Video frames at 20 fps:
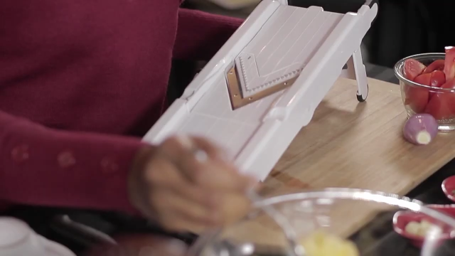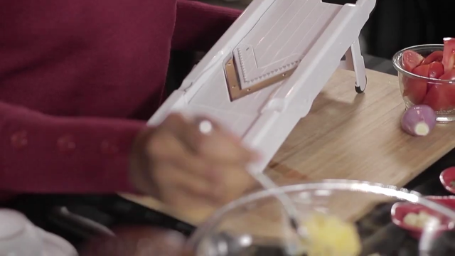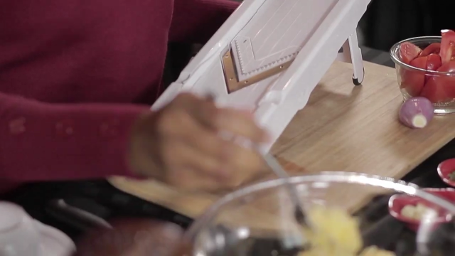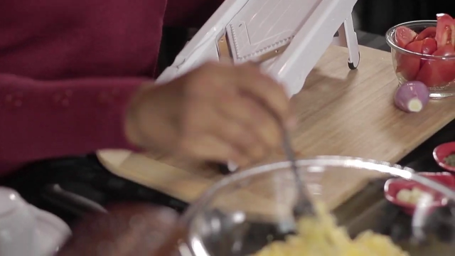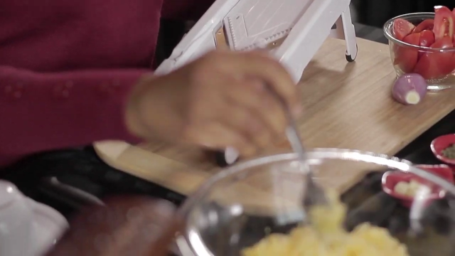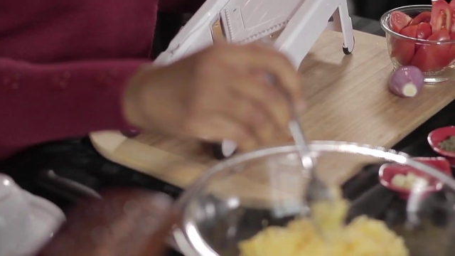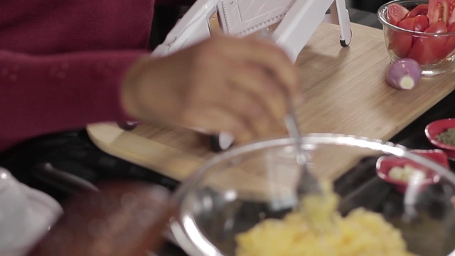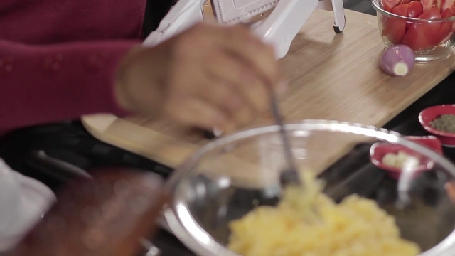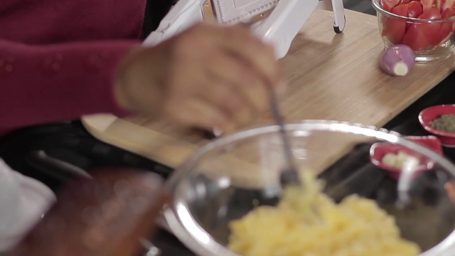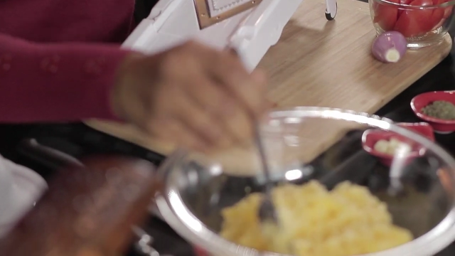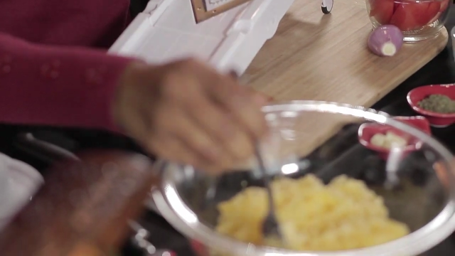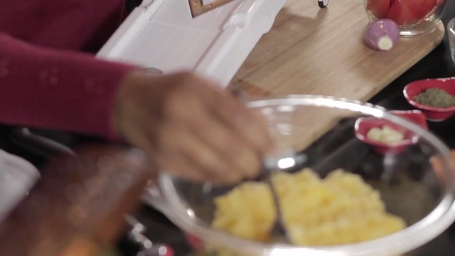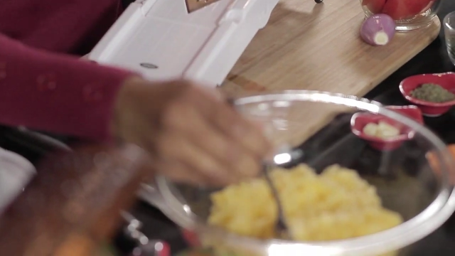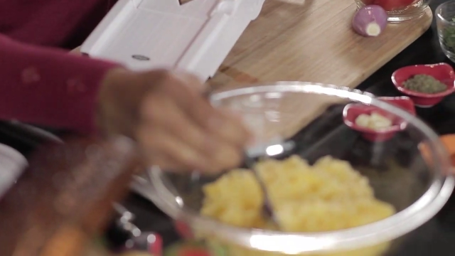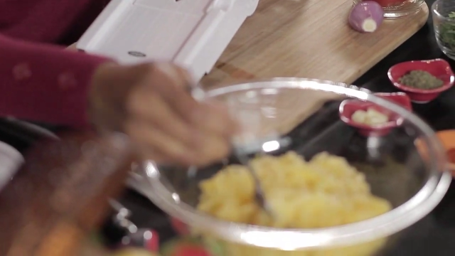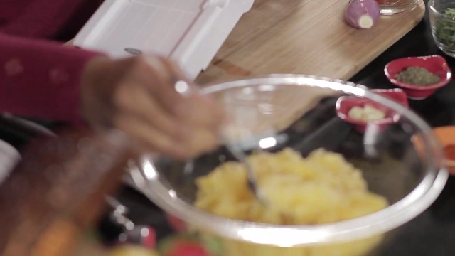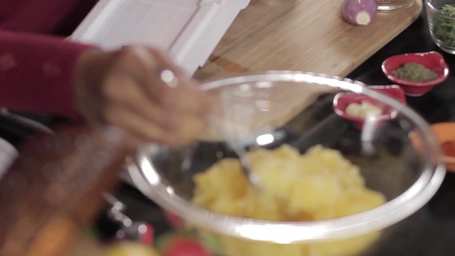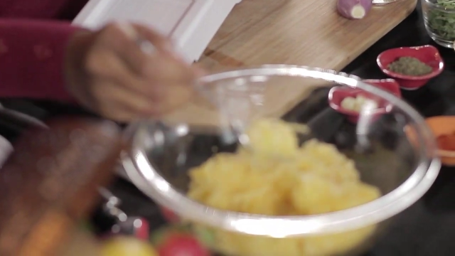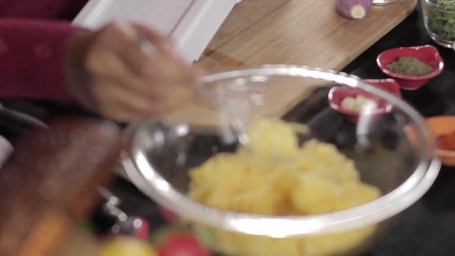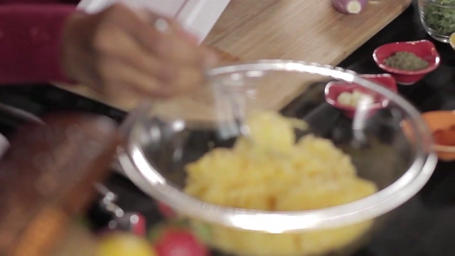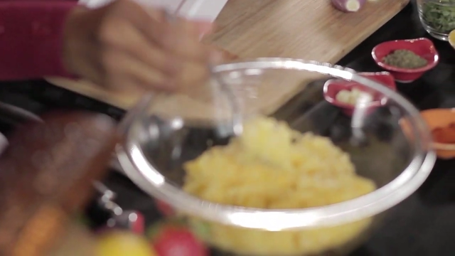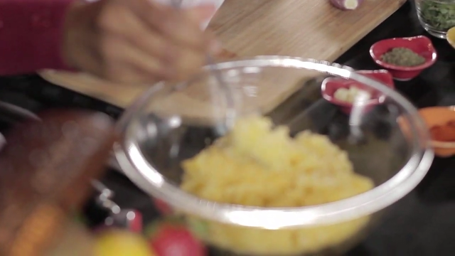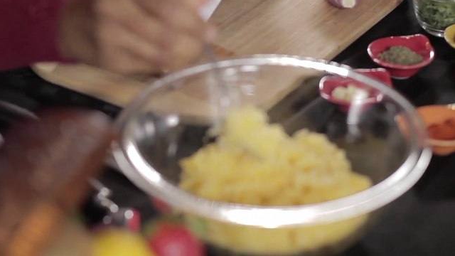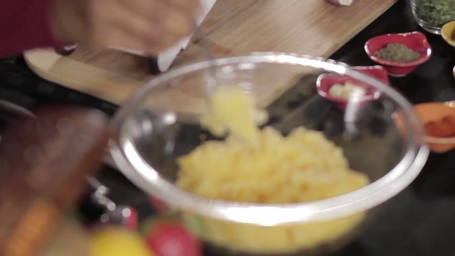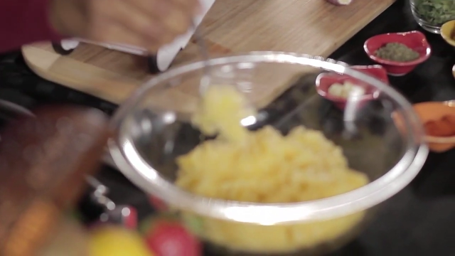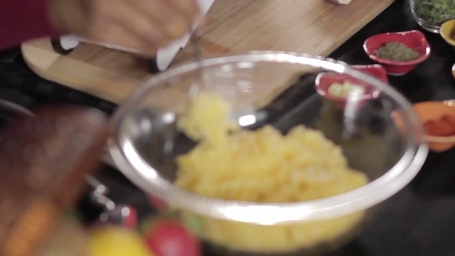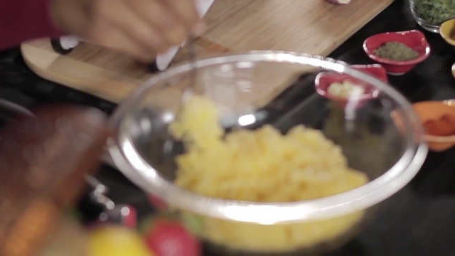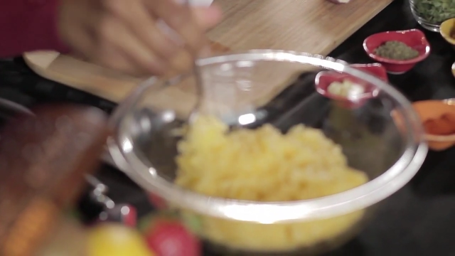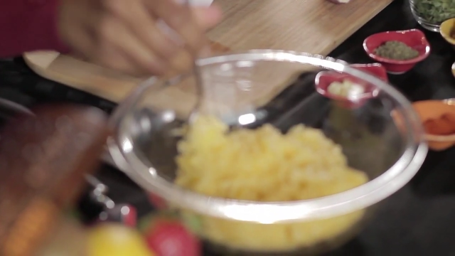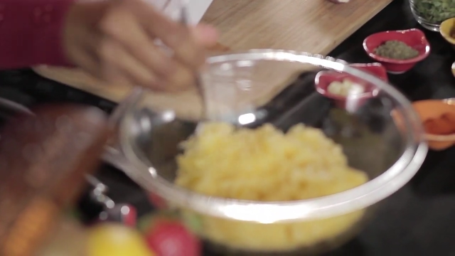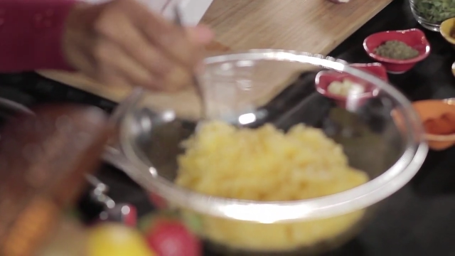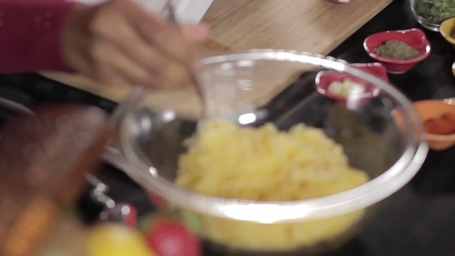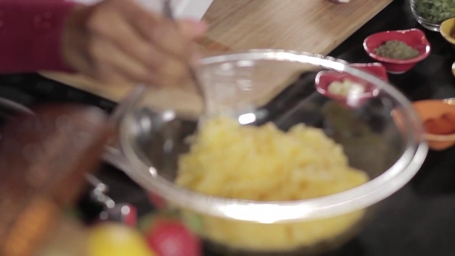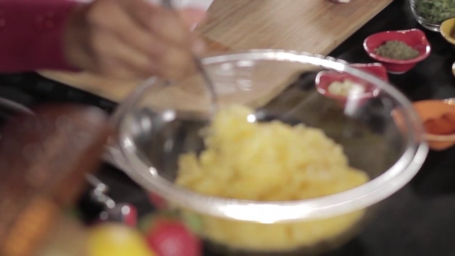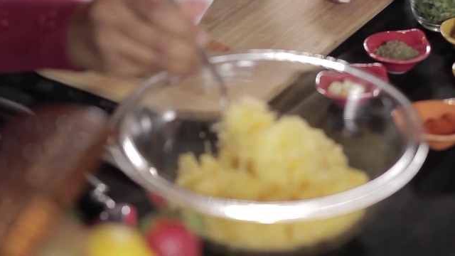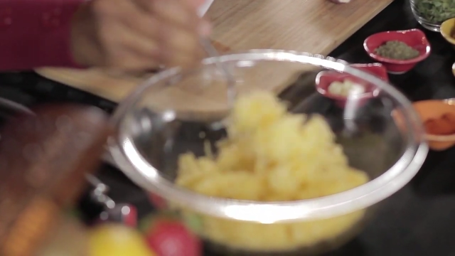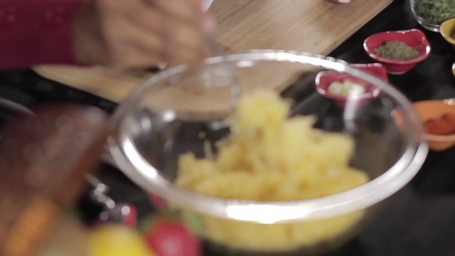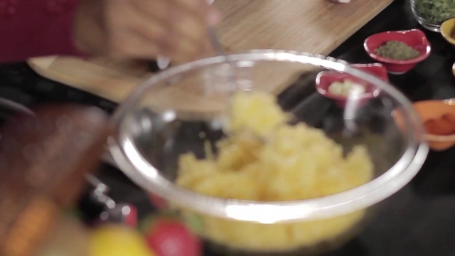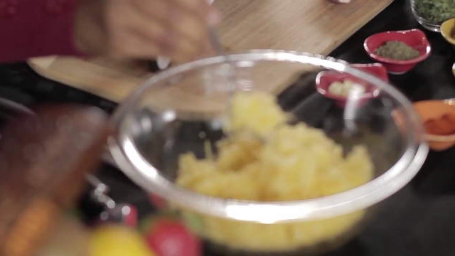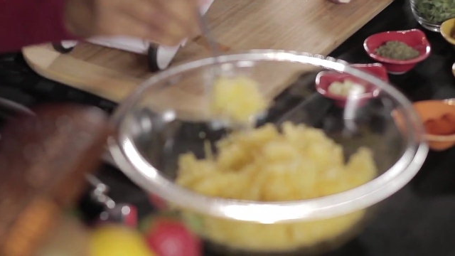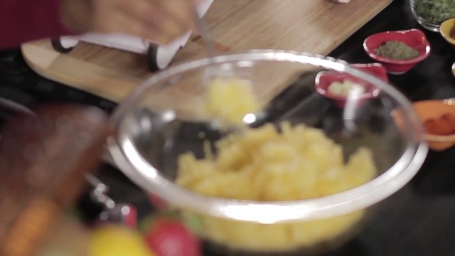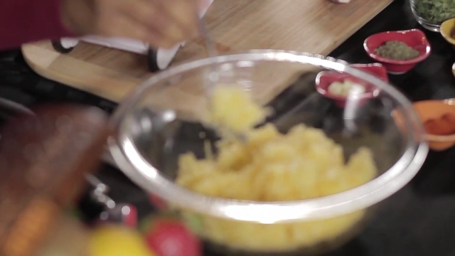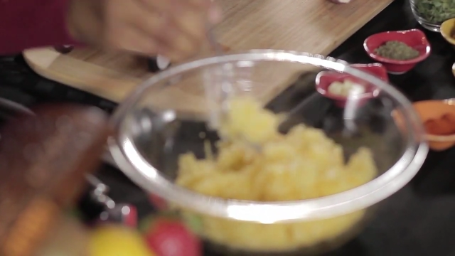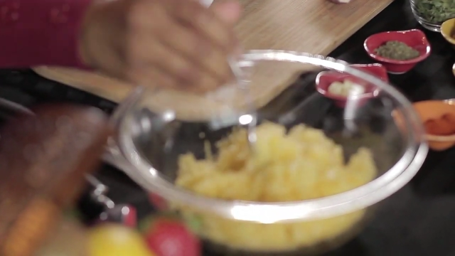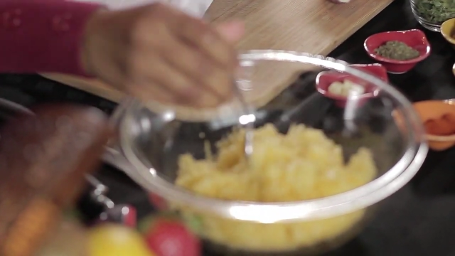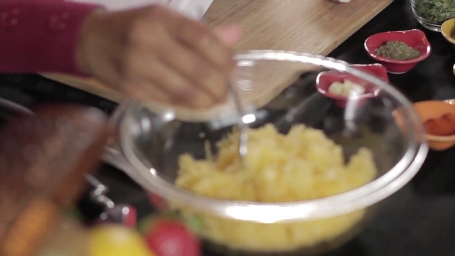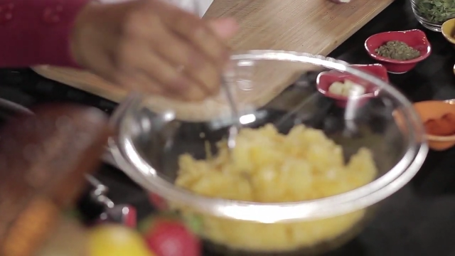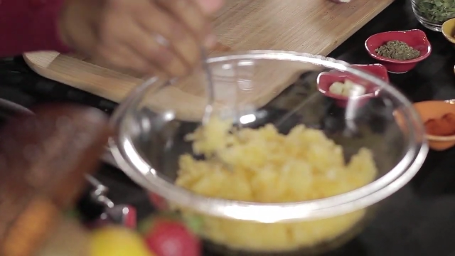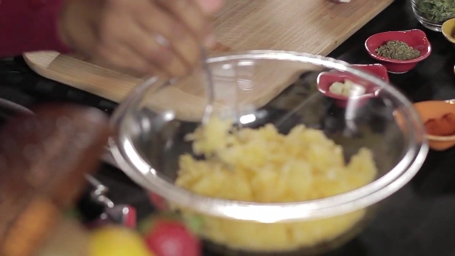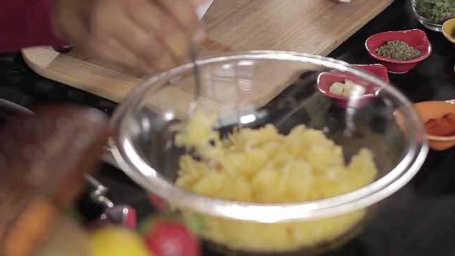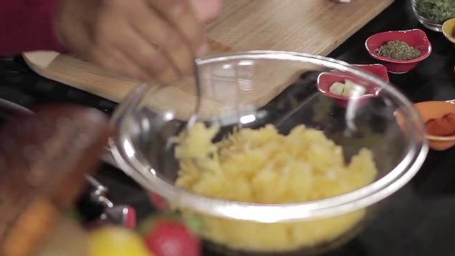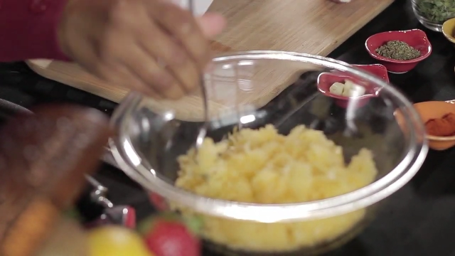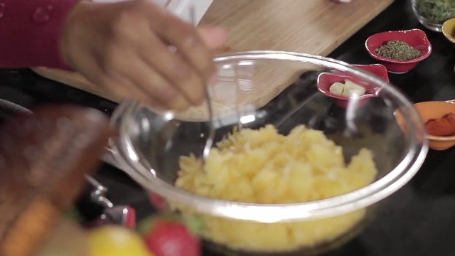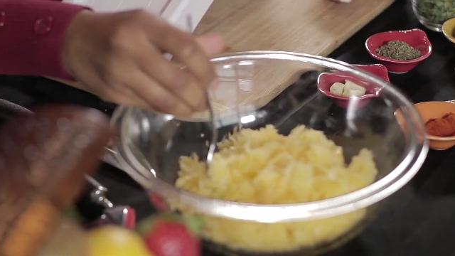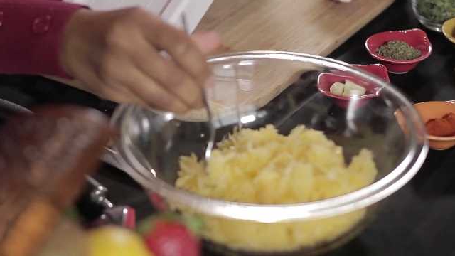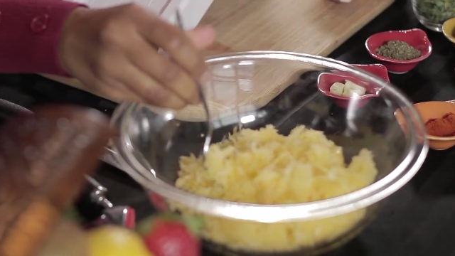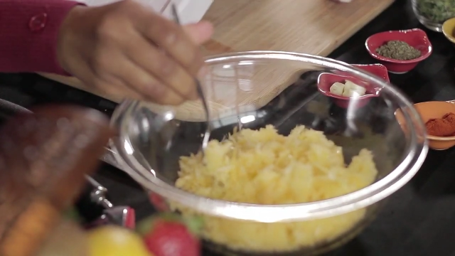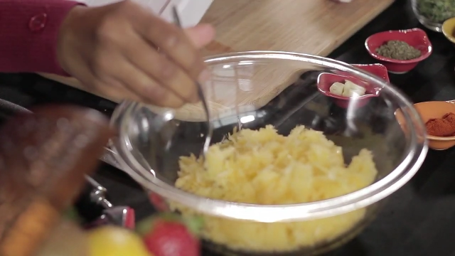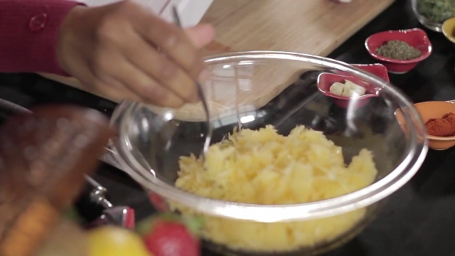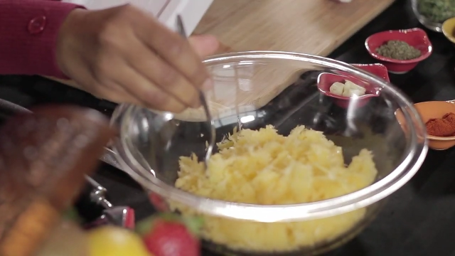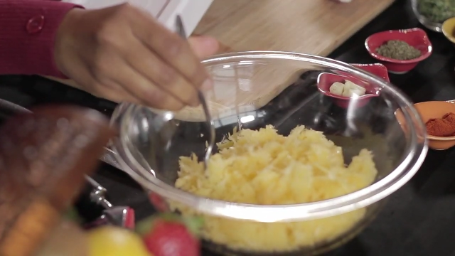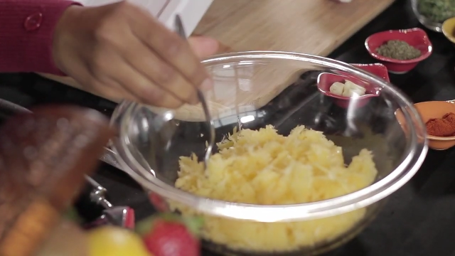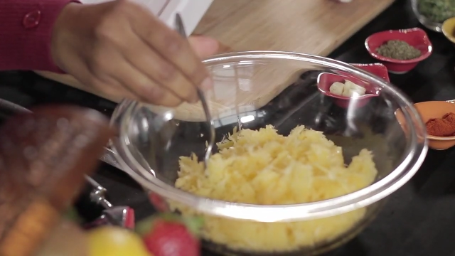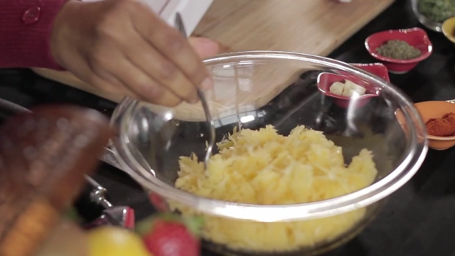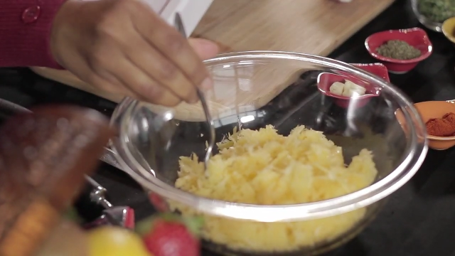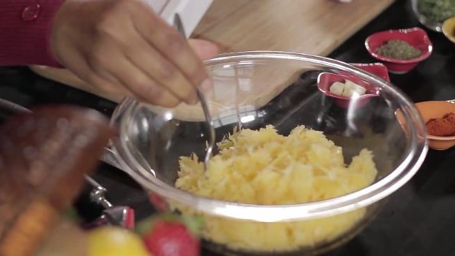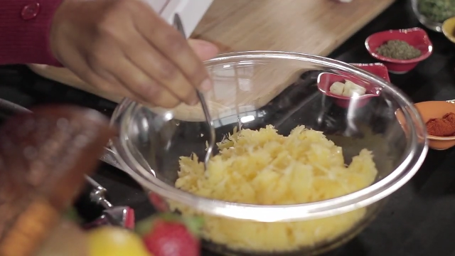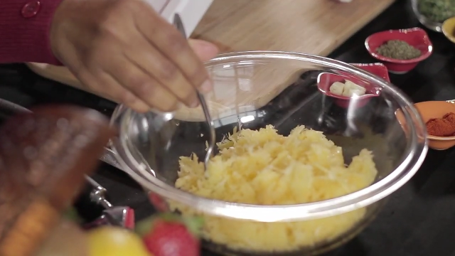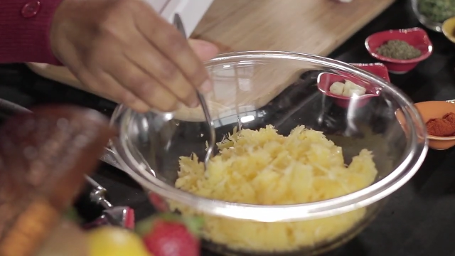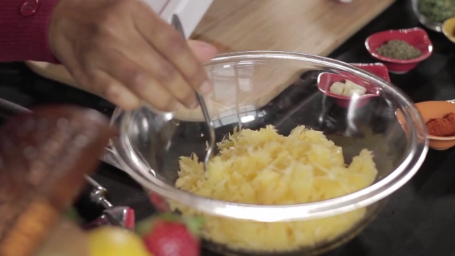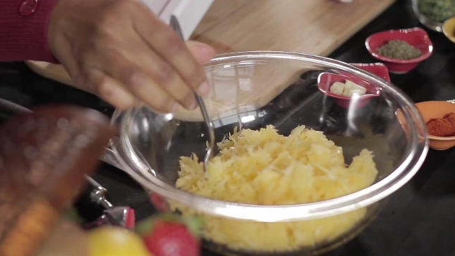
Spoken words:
(no speaker visible)